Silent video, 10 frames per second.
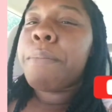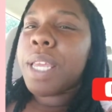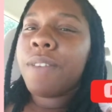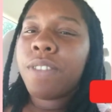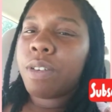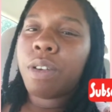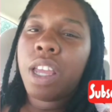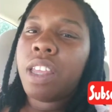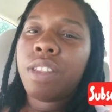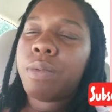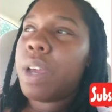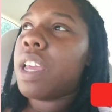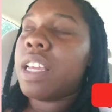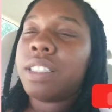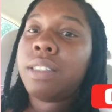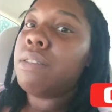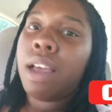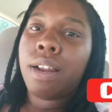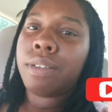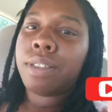But either way, it's still
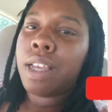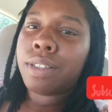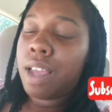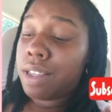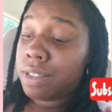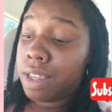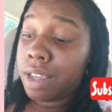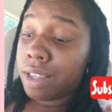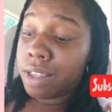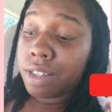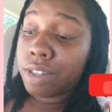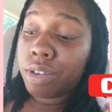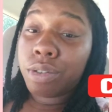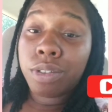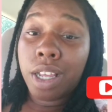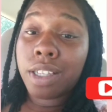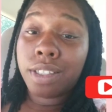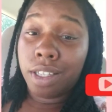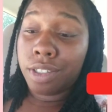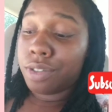hot outside. So I say good old
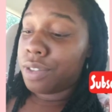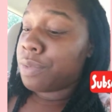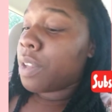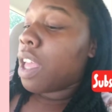nice 100.